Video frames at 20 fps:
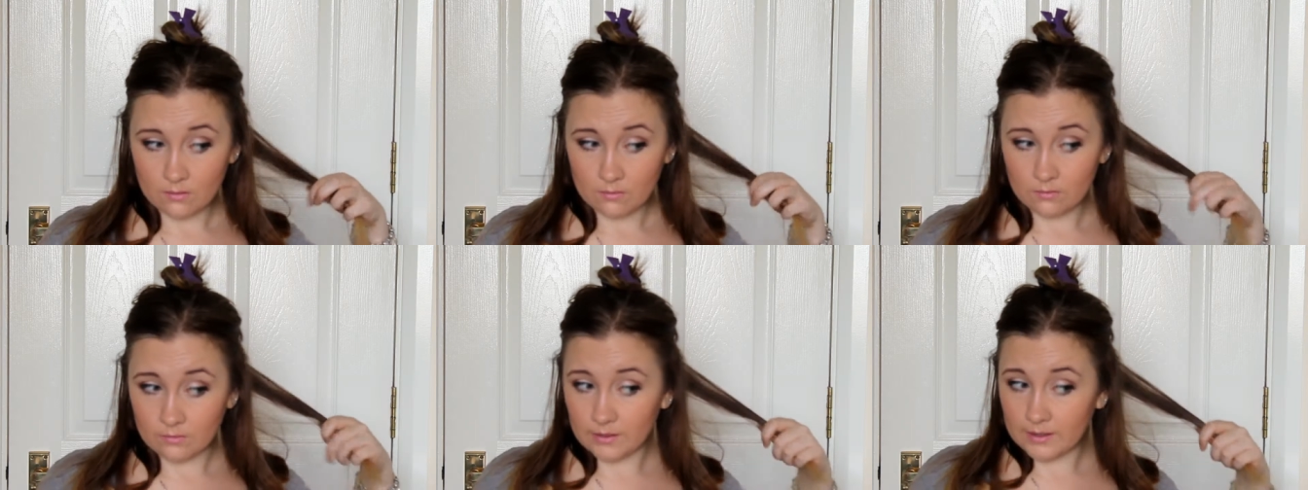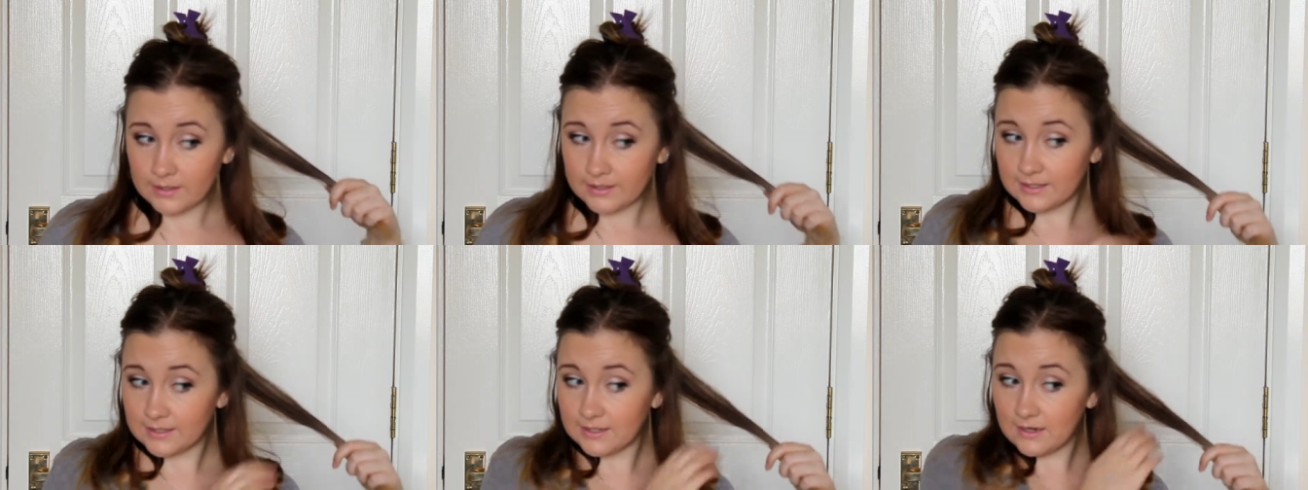
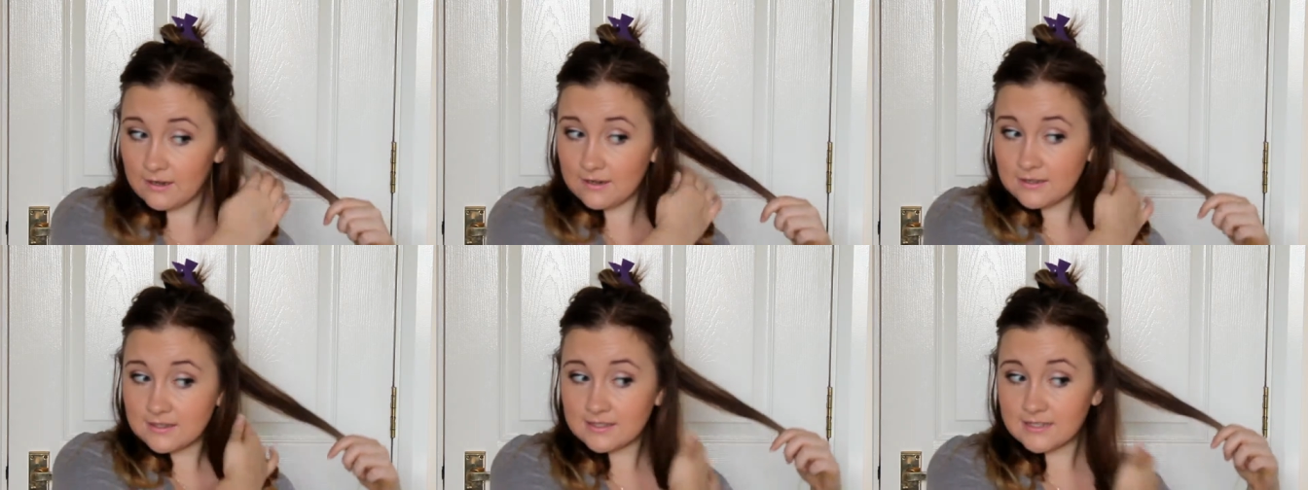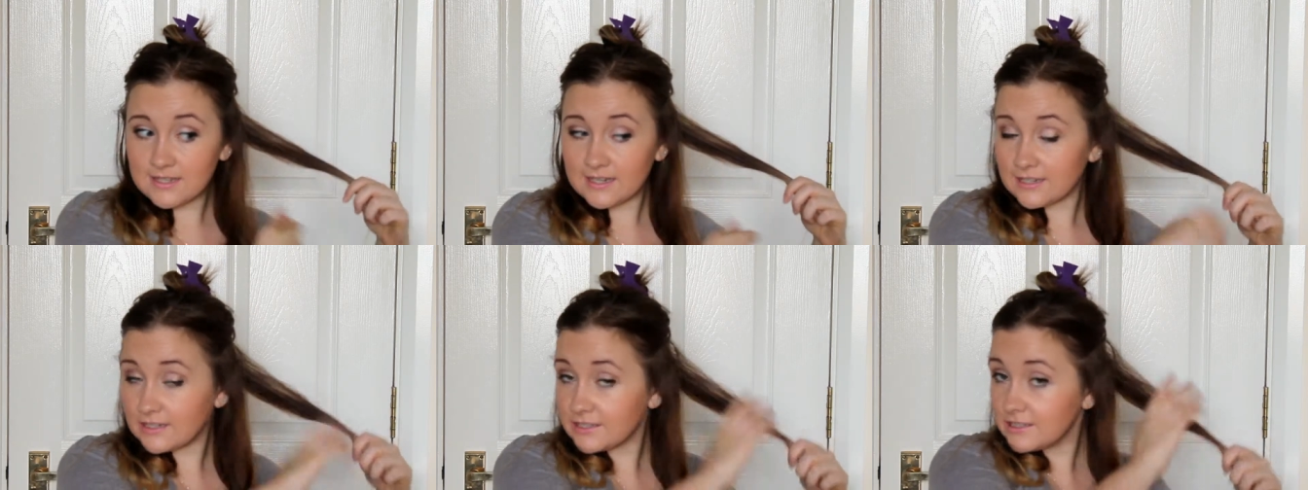Right, last
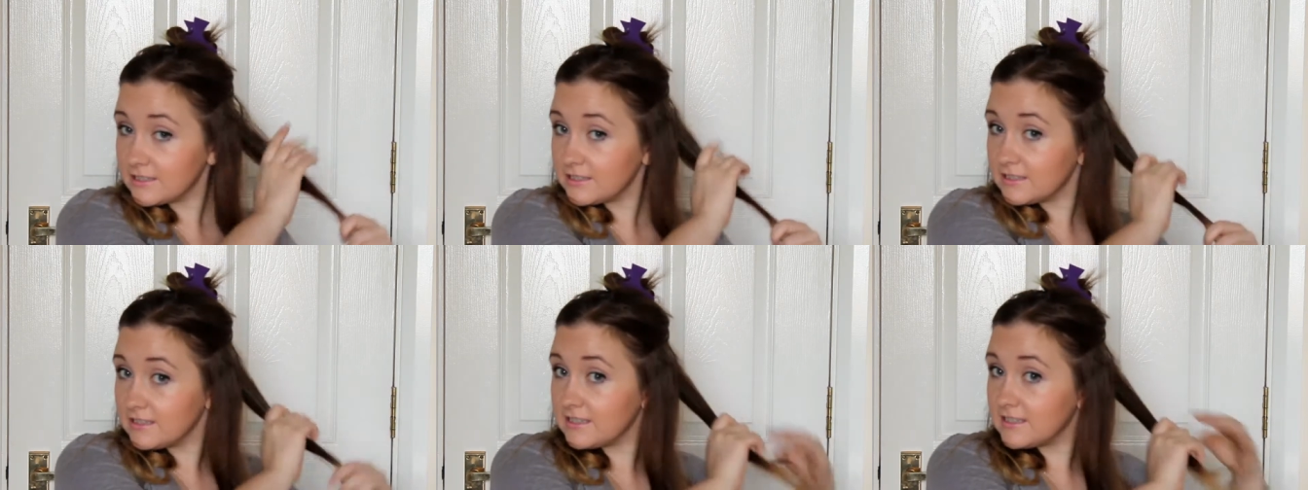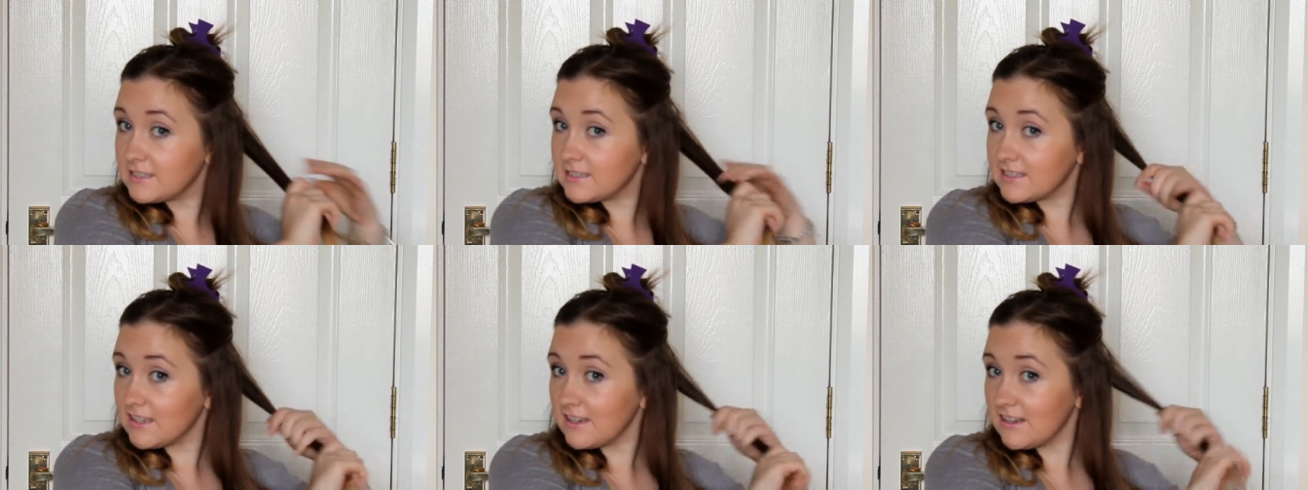section
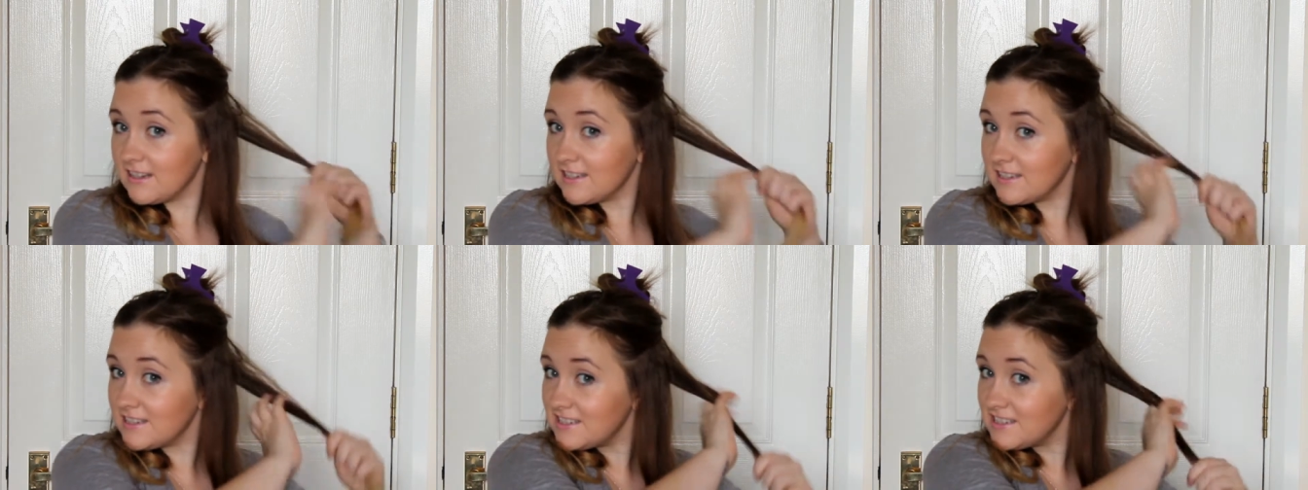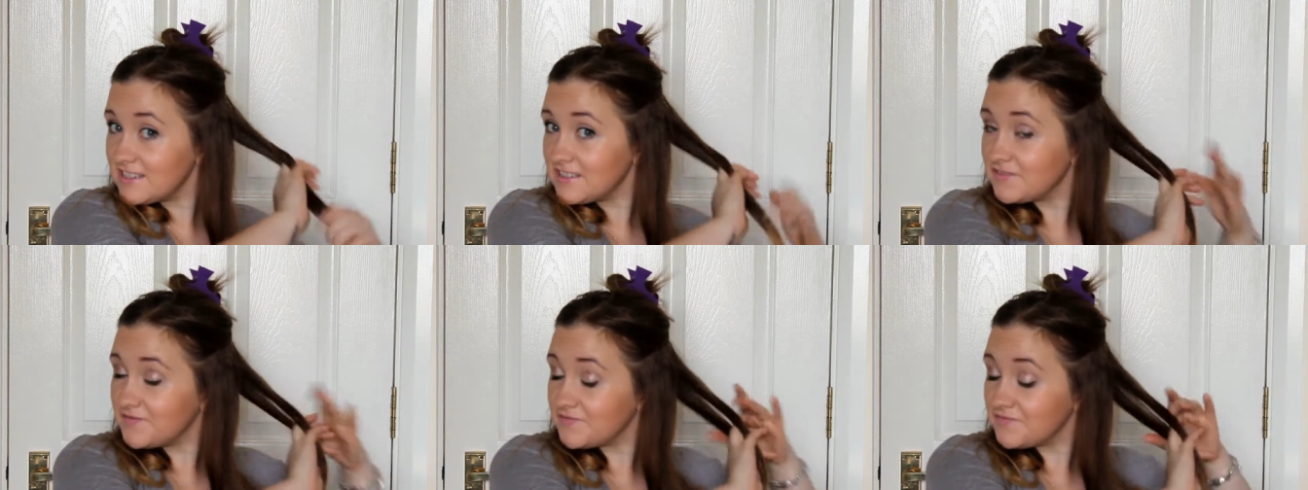this side.